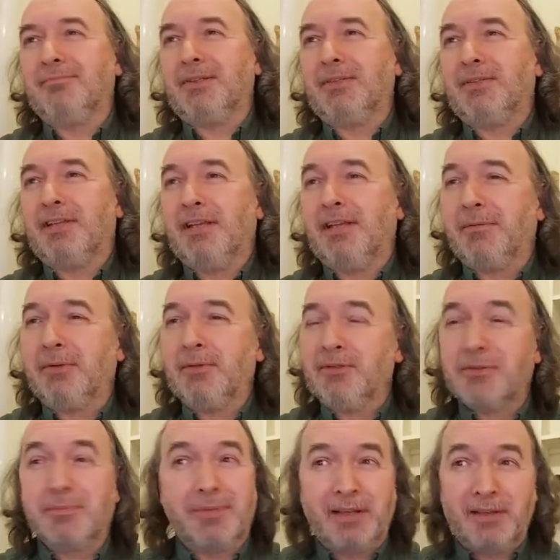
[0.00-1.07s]
I'll say it
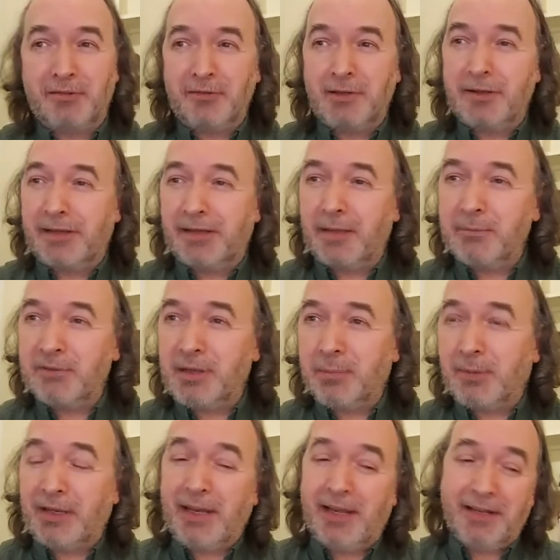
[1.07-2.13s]
because later on it comes up
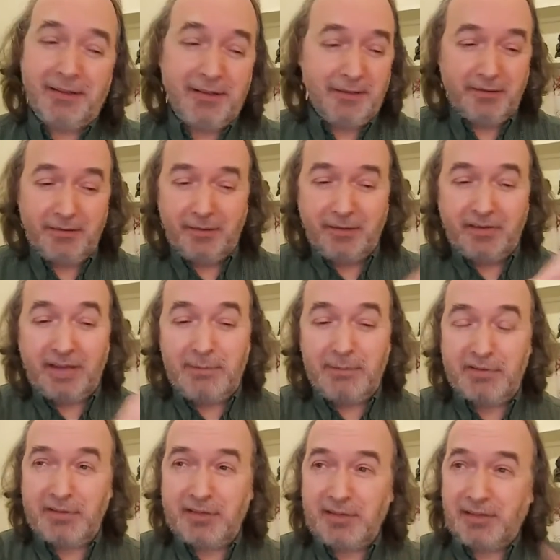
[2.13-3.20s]
again. The
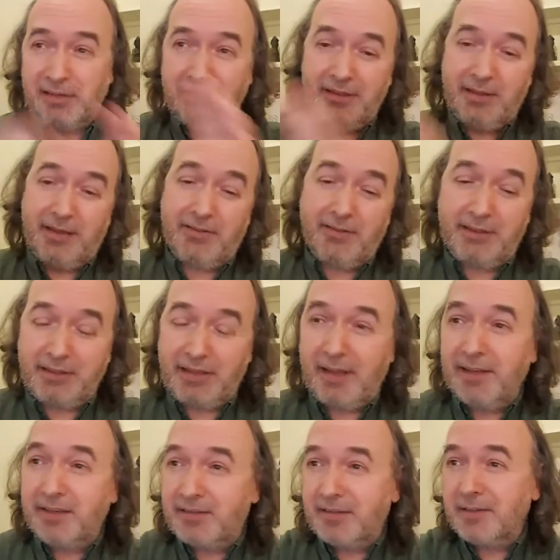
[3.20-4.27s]
damsel and the
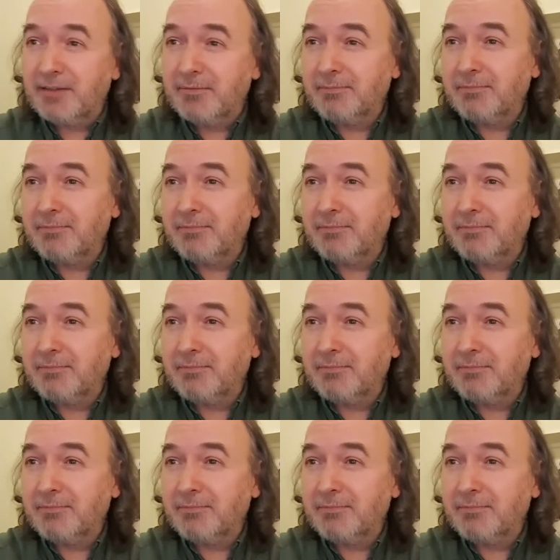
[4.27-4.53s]
knight.